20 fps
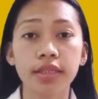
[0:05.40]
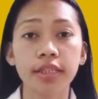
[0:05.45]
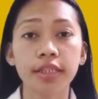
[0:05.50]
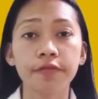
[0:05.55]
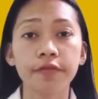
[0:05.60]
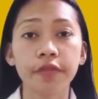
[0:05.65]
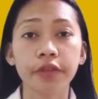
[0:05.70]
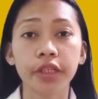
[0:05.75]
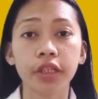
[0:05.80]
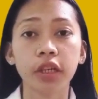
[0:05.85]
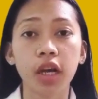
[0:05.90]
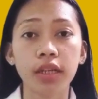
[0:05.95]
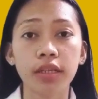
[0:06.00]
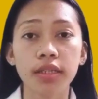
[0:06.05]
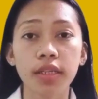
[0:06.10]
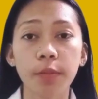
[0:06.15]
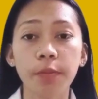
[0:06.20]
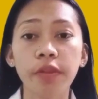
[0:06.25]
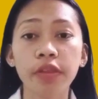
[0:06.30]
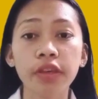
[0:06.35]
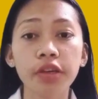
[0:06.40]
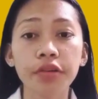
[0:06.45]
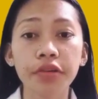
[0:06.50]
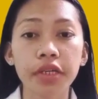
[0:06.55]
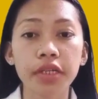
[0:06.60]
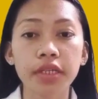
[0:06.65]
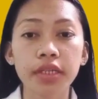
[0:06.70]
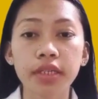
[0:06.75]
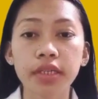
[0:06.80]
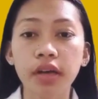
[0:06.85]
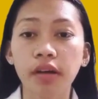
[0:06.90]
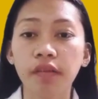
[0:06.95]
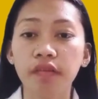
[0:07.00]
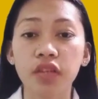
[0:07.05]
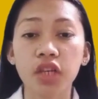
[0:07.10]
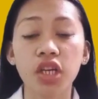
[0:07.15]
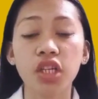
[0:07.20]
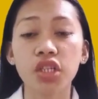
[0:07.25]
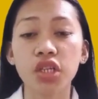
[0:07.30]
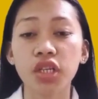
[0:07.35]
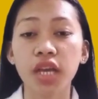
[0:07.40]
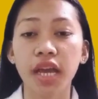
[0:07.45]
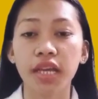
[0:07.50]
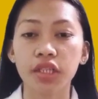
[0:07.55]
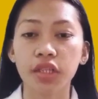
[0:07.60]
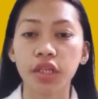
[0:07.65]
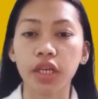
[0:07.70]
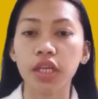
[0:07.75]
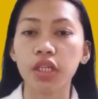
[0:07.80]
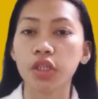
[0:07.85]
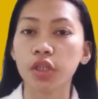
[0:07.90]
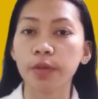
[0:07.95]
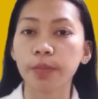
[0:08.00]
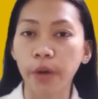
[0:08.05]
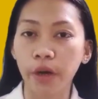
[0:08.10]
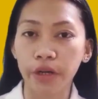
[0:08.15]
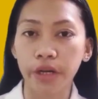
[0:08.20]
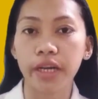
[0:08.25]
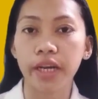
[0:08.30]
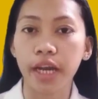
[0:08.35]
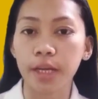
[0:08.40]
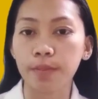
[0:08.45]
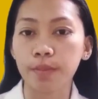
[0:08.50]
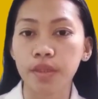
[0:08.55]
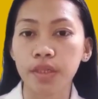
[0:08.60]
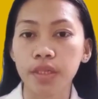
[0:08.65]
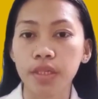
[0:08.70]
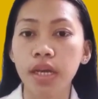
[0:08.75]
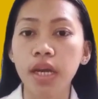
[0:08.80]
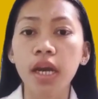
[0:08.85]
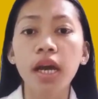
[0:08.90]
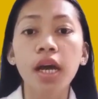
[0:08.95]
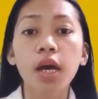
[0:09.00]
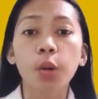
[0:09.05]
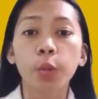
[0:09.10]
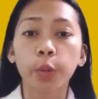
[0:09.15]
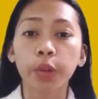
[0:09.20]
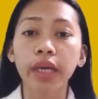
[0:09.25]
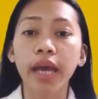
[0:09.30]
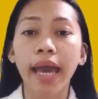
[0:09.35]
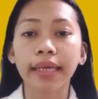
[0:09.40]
the different concept theories of changing education paradigms. We